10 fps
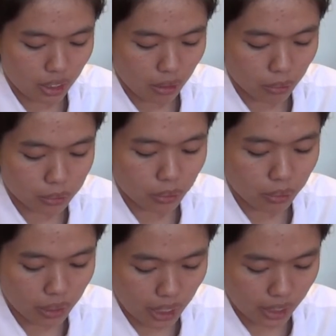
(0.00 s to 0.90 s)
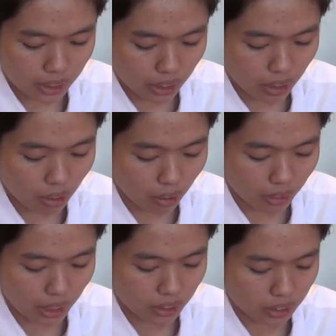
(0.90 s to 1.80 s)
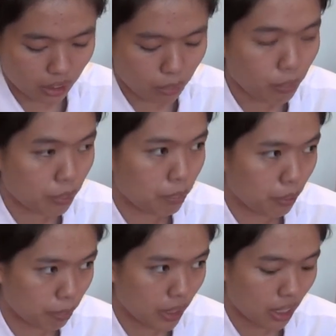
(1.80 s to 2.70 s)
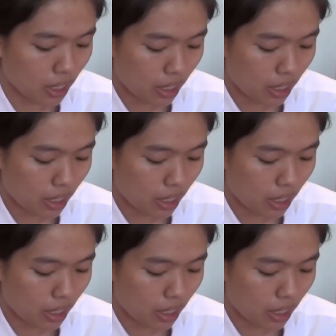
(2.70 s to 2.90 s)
also creating connection with people.